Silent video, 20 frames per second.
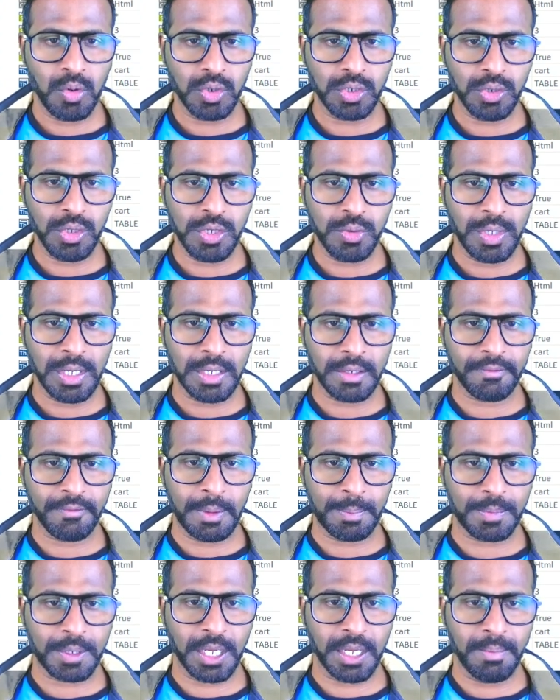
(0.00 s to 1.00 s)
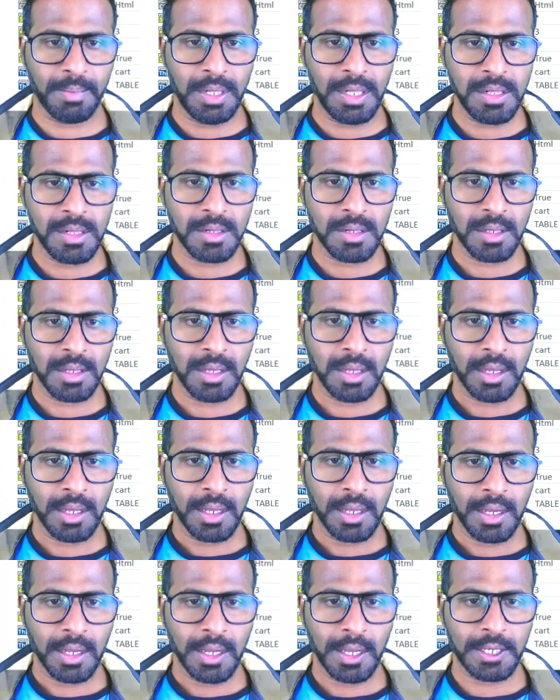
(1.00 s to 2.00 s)
to your web table,
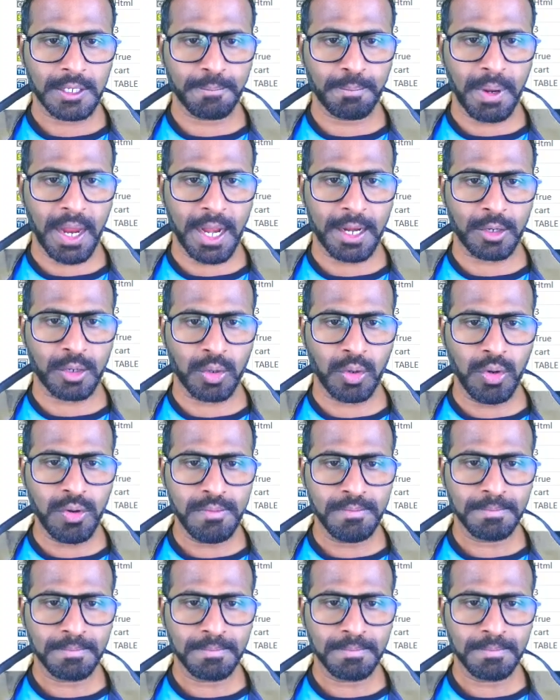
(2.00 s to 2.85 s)
expand row,